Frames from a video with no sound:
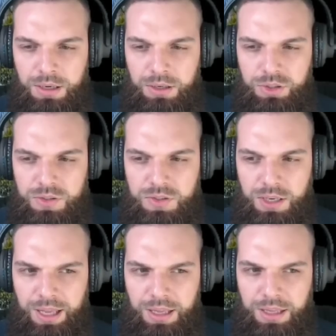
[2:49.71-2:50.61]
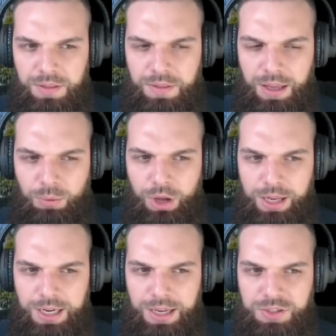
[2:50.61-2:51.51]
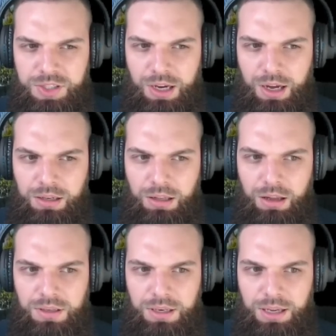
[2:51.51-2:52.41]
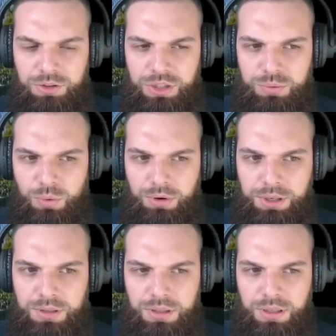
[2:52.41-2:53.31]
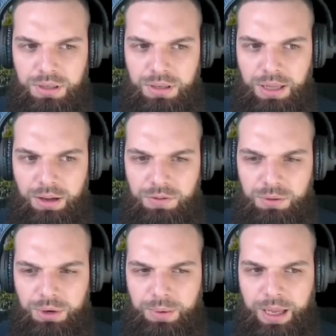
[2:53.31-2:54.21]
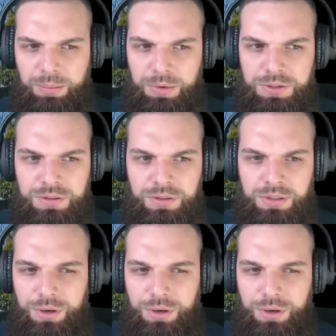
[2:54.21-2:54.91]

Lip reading: she said they were announcing Allah, and now she's worried and they have to put up cameras.